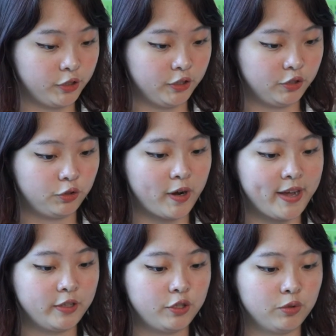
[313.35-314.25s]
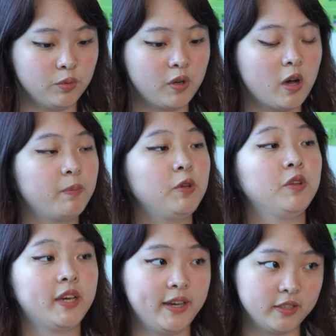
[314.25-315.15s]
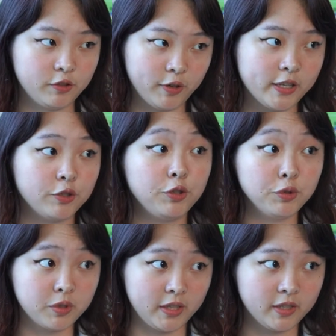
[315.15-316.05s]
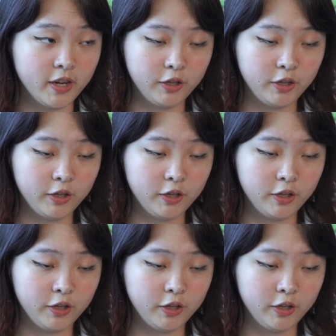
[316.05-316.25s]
is trying to communicate, try to use it.